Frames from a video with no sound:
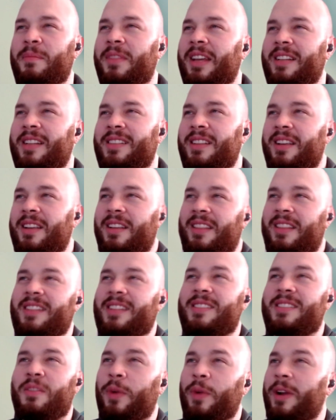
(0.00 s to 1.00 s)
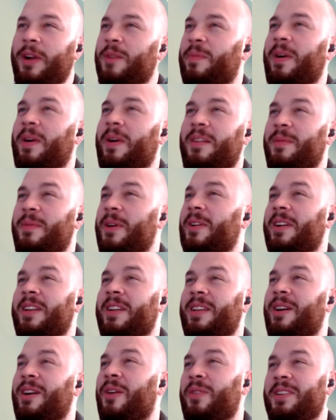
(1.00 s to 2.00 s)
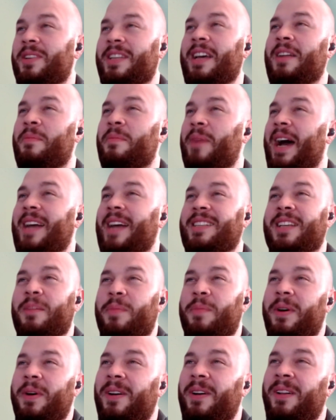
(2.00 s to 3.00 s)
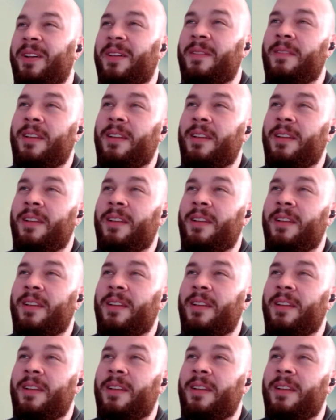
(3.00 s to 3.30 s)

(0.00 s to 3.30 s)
That's the that's the weird part about it. He always had a basketball.